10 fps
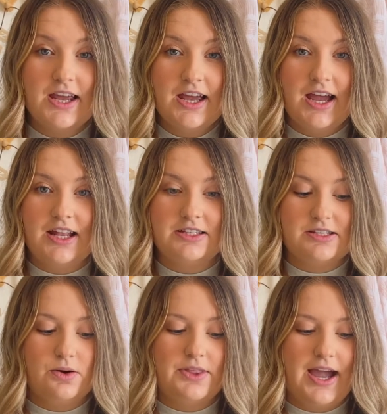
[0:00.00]
and
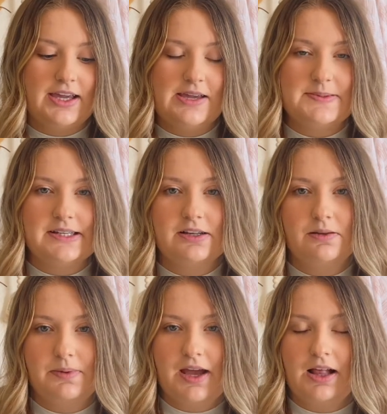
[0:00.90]
so that keeps it
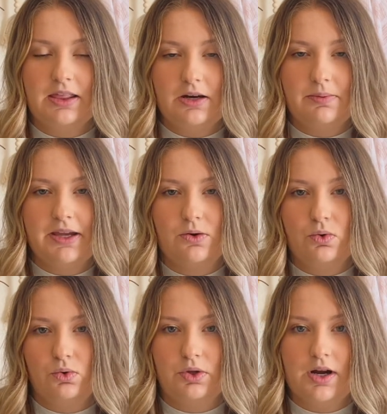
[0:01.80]
a little bit
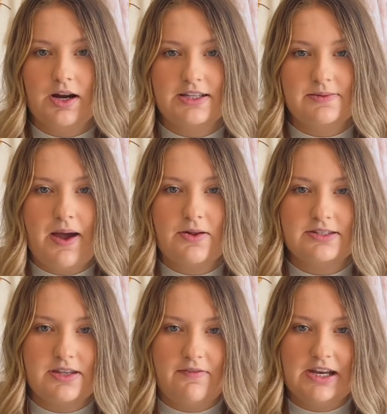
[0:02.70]
cooler. It's about
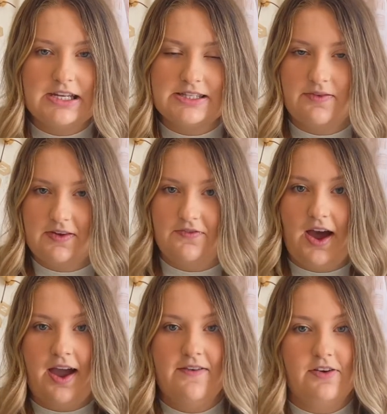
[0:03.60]
70 to
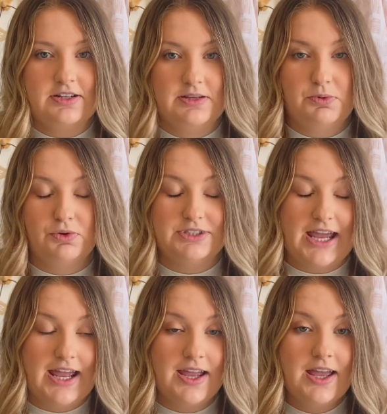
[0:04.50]
75 on a typical day,